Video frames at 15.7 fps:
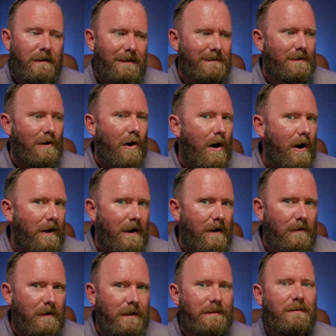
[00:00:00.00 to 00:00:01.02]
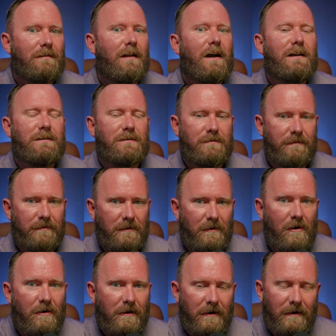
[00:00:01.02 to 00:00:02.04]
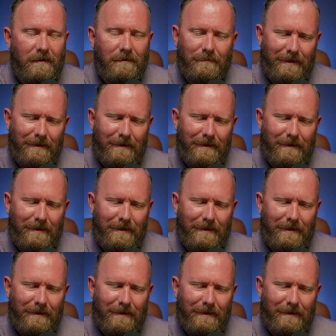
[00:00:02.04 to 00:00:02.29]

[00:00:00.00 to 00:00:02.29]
It's hot out and the lines are even longer.